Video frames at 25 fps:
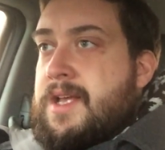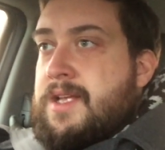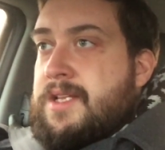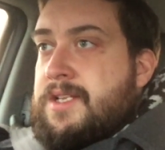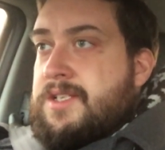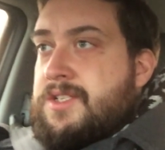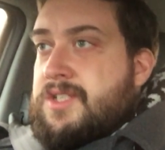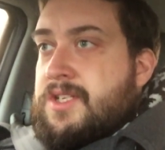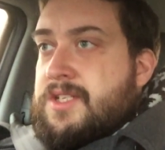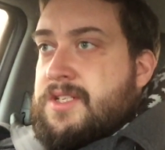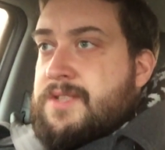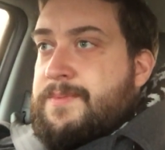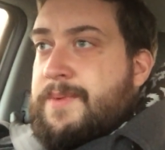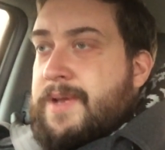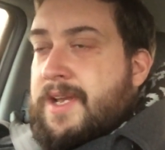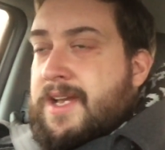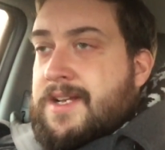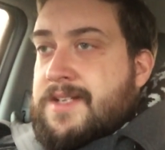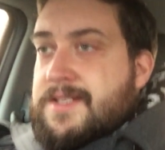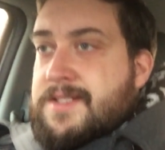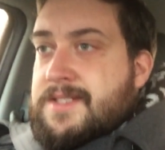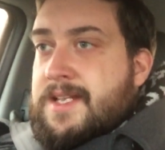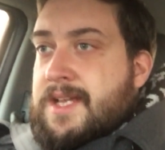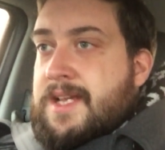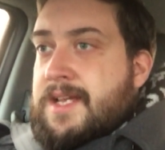just
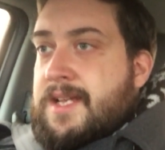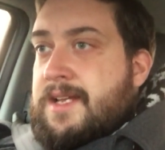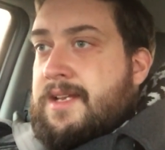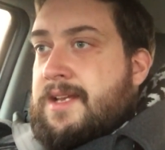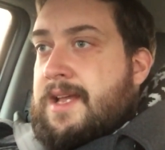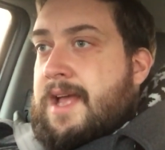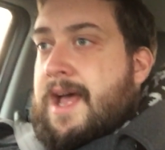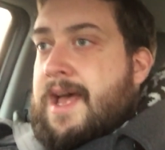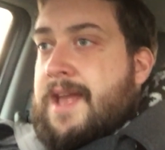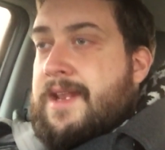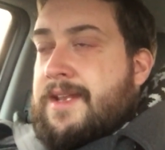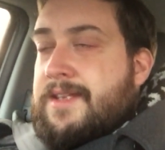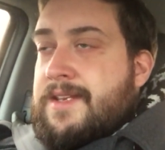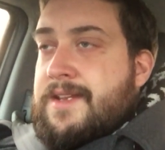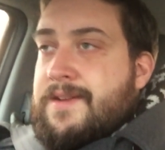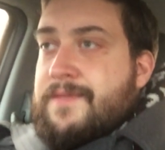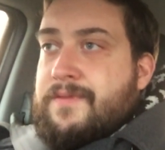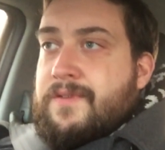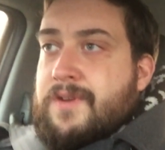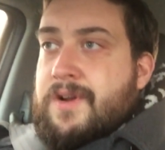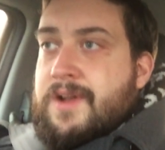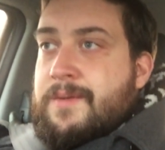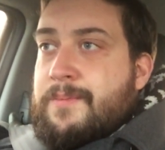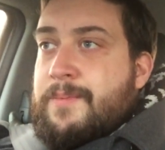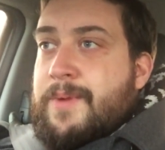because they had a
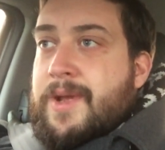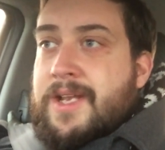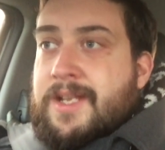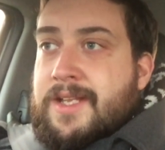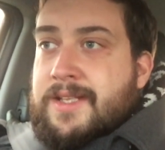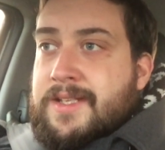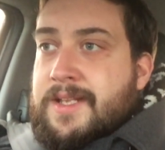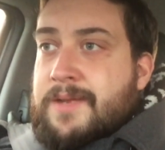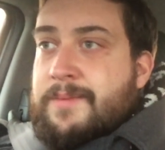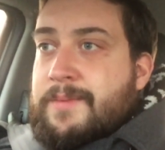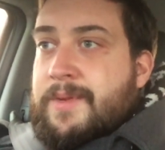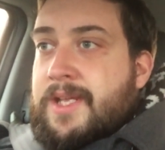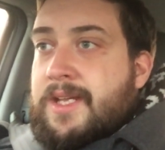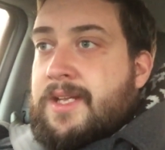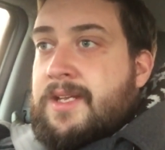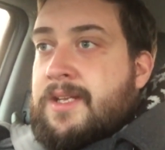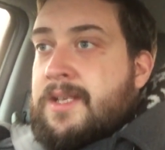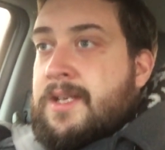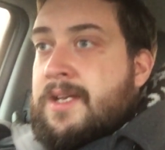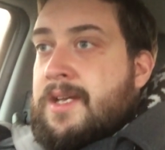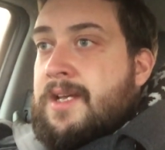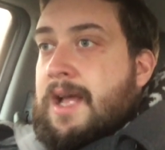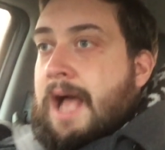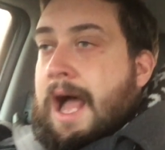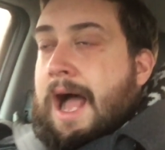different opinion than me,
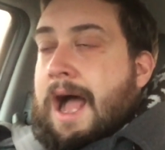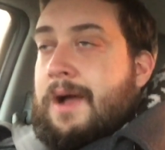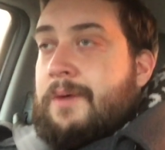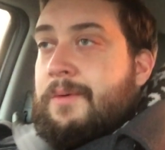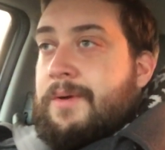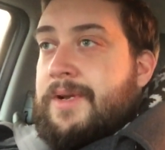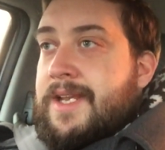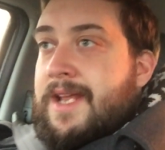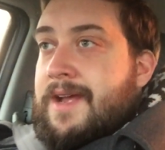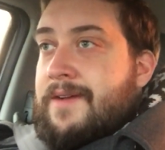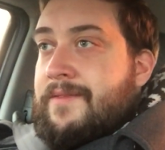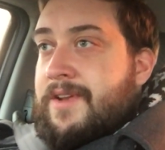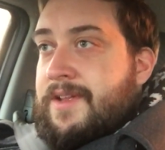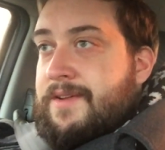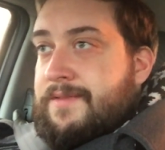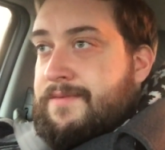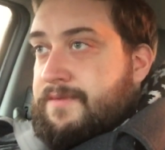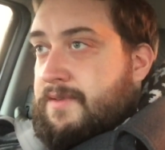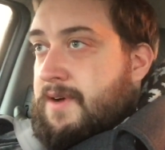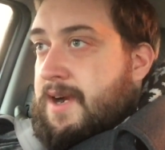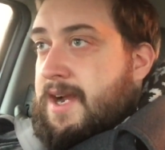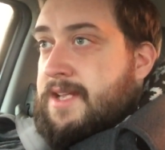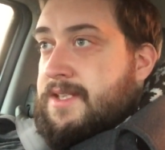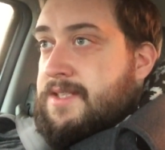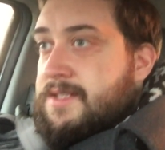I wouldn't have any
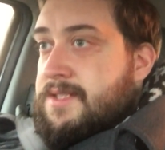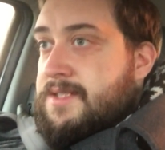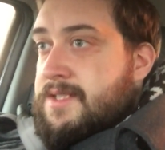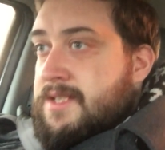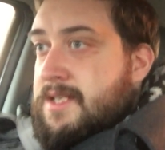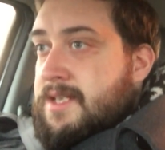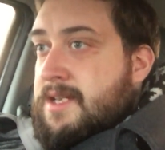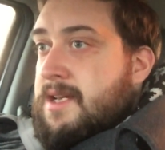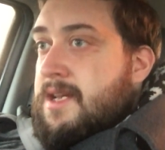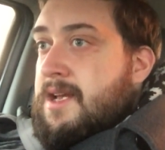friends.